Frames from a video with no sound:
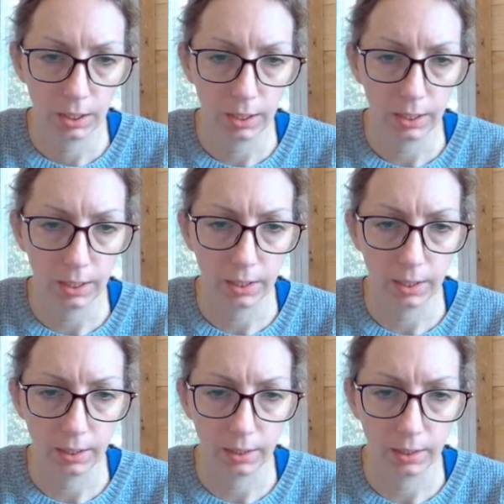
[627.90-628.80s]

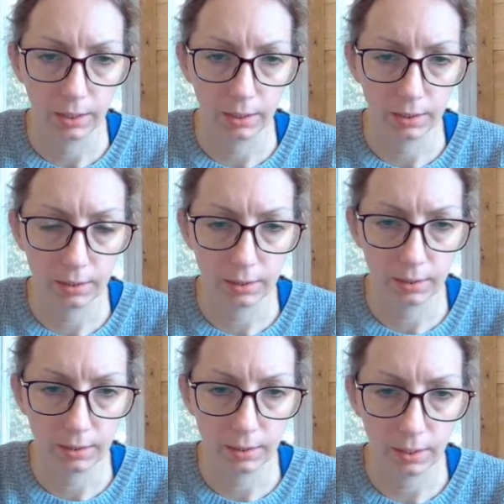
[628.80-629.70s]
And
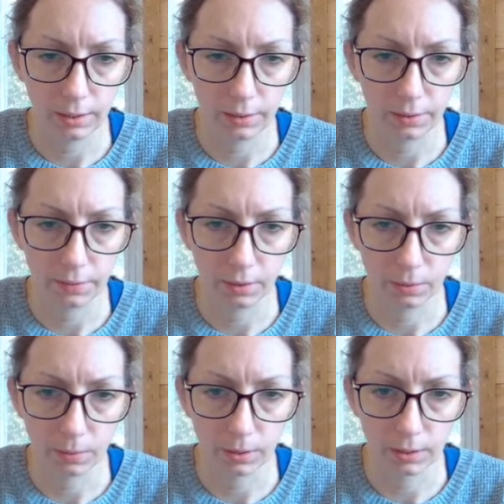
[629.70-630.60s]
this, I don't even know
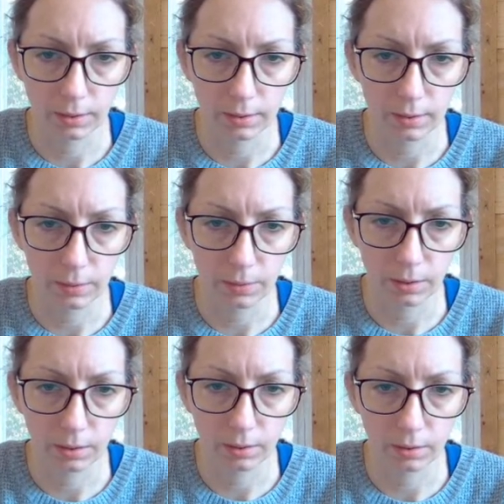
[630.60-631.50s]
what this is doing
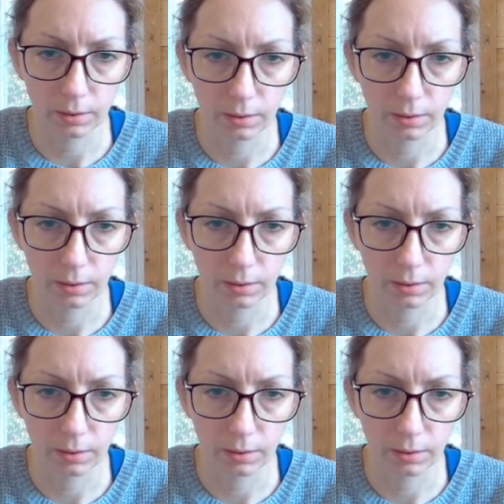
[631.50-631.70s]
here.